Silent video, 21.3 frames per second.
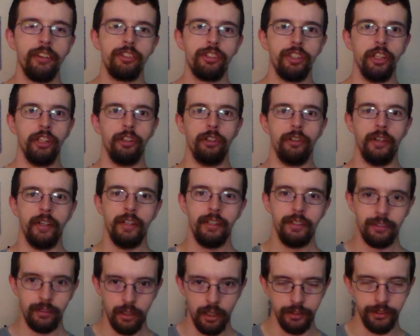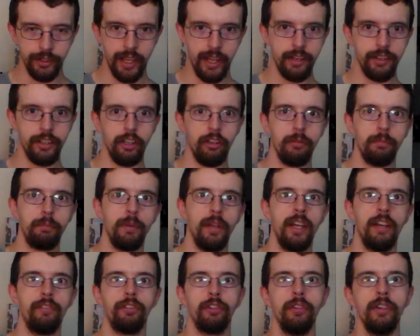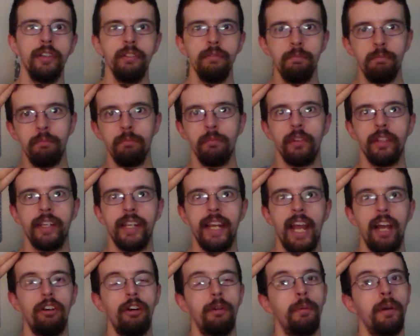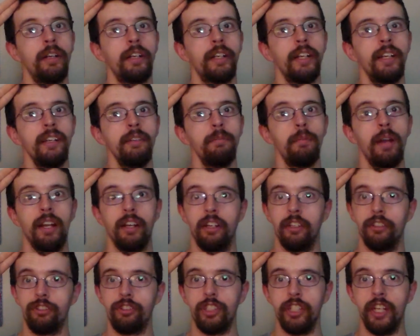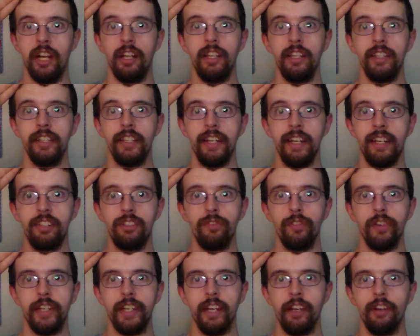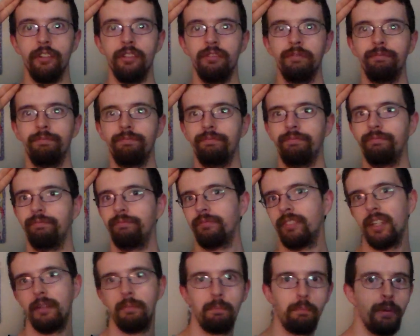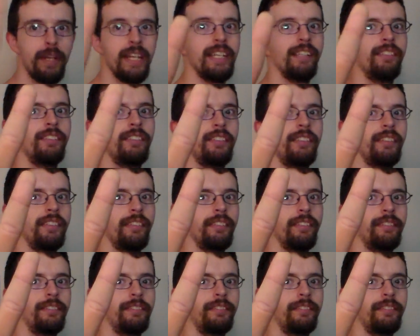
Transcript: So, on that note, everyone, cowabunga, and I'll see y'all in the next video. Peace.